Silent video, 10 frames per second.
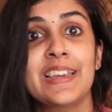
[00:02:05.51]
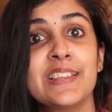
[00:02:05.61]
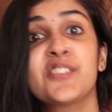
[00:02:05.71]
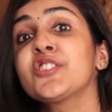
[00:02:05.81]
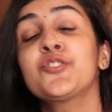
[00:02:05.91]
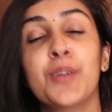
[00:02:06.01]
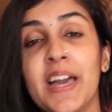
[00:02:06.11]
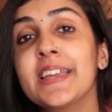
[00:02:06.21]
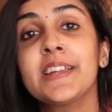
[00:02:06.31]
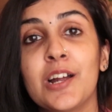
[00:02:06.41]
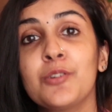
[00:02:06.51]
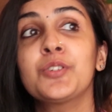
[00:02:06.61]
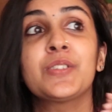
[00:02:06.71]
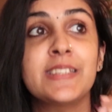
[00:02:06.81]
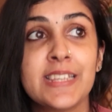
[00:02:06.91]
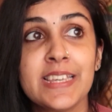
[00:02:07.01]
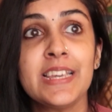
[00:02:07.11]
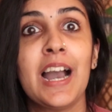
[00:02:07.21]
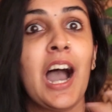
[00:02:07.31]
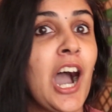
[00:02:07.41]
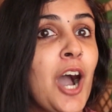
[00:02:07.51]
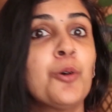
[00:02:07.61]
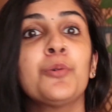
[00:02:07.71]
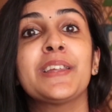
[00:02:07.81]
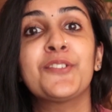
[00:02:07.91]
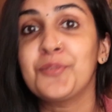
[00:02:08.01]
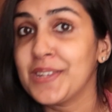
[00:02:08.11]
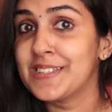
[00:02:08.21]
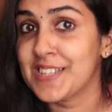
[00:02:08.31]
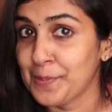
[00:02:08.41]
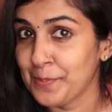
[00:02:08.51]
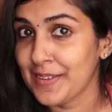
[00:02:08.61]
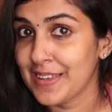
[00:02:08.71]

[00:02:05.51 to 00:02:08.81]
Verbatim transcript: He's just trying it out to see how it treats him.